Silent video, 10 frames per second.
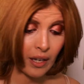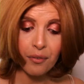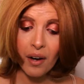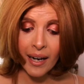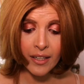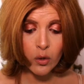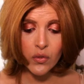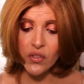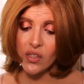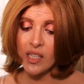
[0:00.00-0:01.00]
if I don't
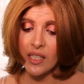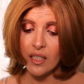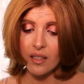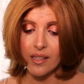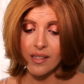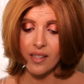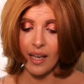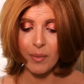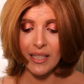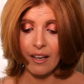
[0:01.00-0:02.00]
see this,
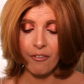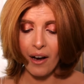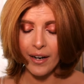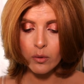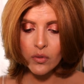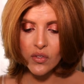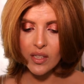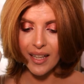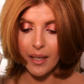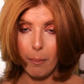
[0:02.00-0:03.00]
I mean, if I don't
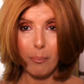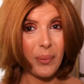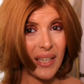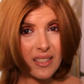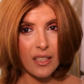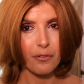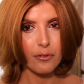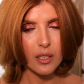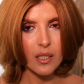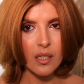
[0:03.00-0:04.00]
see like a big
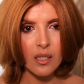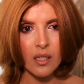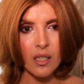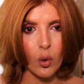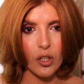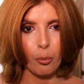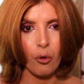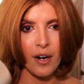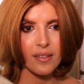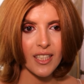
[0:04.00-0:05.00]
difference with the
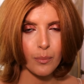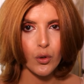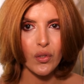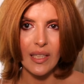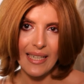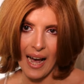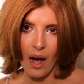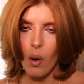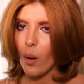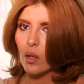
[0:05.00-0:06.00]
products that I'm using
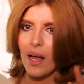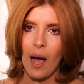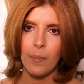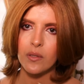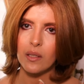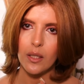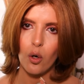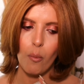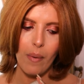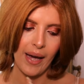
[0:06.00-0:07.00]
now, I will absolutely
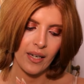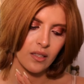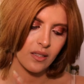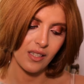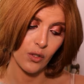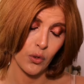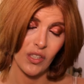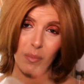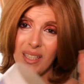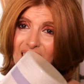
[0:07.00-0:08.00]
go back to this
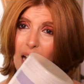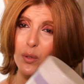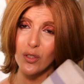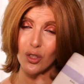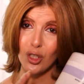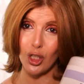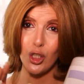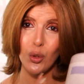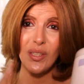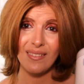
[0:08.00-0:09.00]
routine, because I was
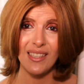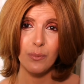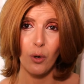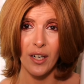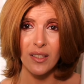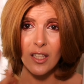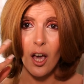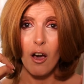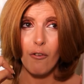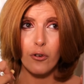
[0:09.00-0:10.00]
using these products
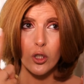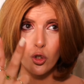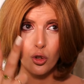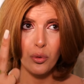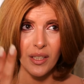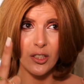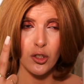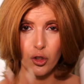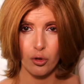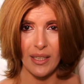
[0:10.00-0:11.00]
for 2 years
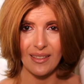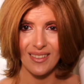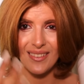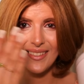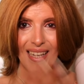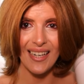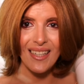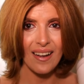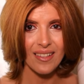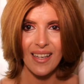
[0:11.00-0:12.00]
straight. 9
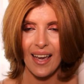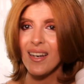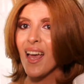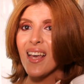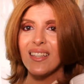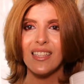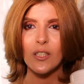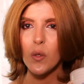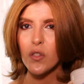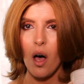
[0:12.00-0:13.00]
out of 10.
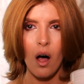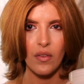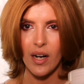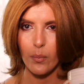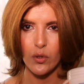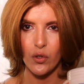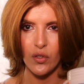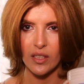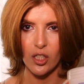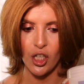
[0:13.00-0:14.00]
This was all that I was
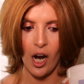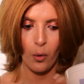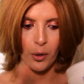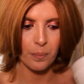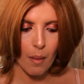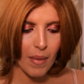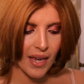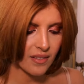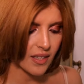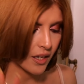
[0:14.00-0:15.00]
using in the shower.
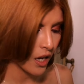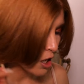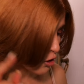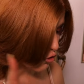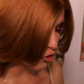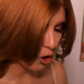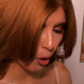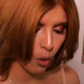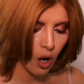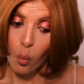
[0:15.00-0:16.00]
Amazing.
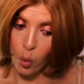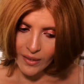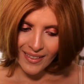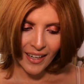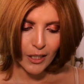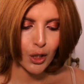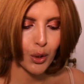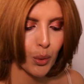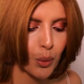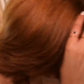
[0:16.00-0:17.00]
So what did I
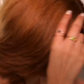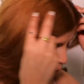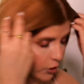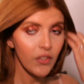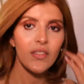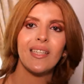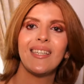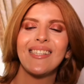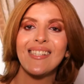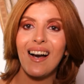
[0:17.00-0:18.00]
do? First
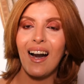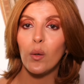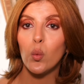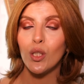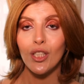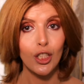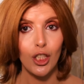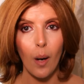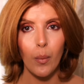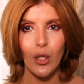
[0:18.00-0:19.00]
thing is I would
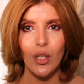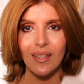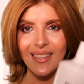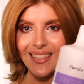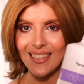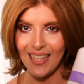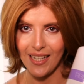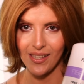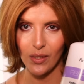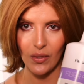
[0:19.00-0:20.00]
double
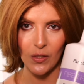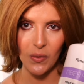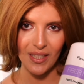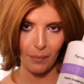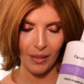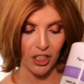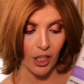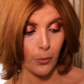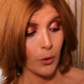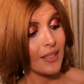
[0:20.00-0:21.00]
cleanse. So this was like my
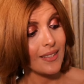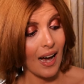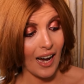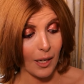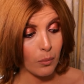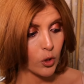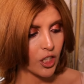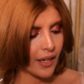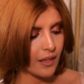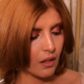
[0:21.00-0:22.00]
shampoo at the time,
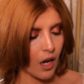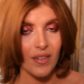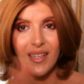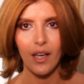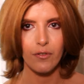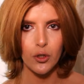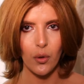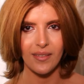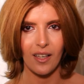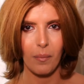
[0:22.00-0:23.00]
which I love. It never
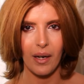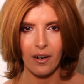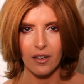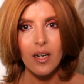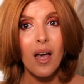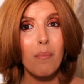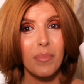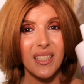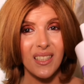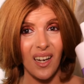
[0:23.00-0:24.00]
dries like my hair,
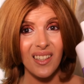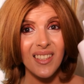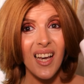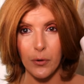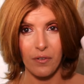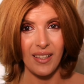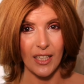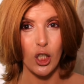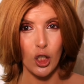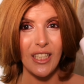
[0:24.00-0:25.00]
but it does provide
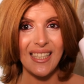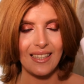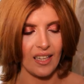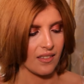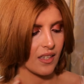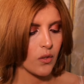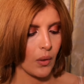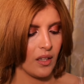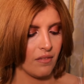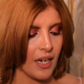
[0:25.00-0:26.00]
like a good cleansing,
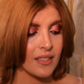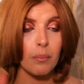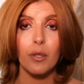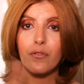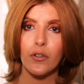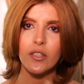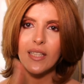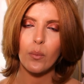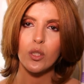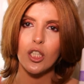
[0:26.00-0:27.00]
so I love that. But first
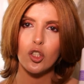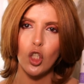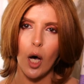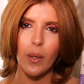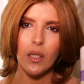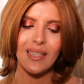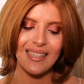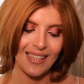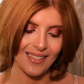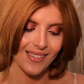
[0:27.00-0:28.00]
I would double
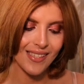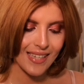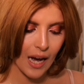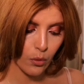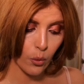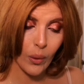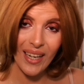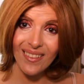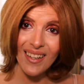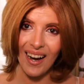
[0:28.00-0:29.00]
cleanse. Now the
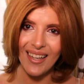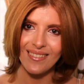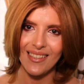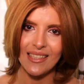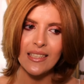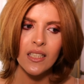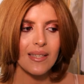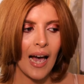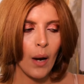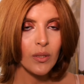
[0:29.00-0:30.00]
way that I did it
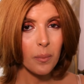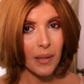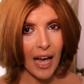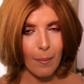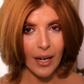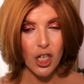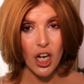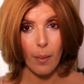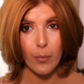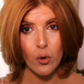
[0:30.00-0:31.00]
is I would apply my
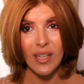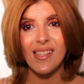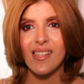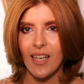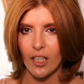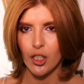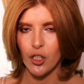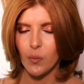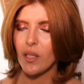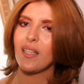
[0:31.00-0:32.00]
shampoo in
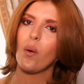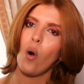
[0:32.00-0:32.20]
sections, because I